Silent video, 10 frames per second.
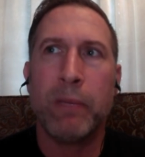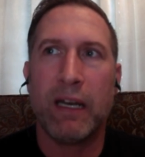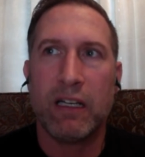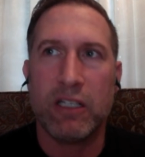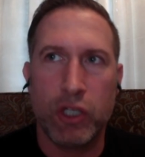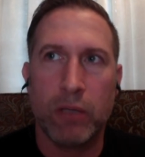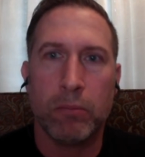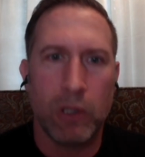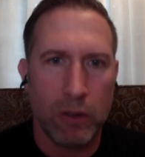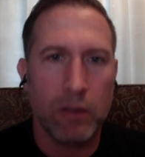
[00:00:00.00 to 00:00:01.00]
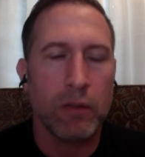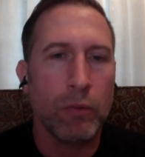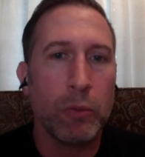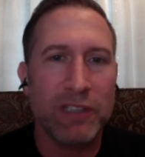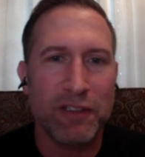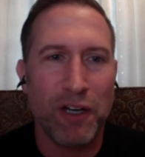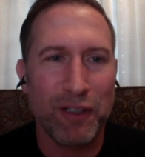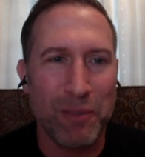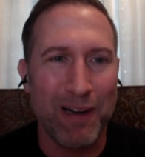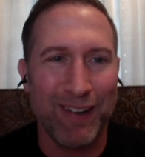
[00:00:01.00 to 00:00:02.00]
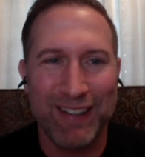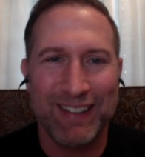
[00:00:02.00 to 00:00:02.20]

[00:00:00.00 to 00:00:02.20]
Maybe at a gym. What was I talking about?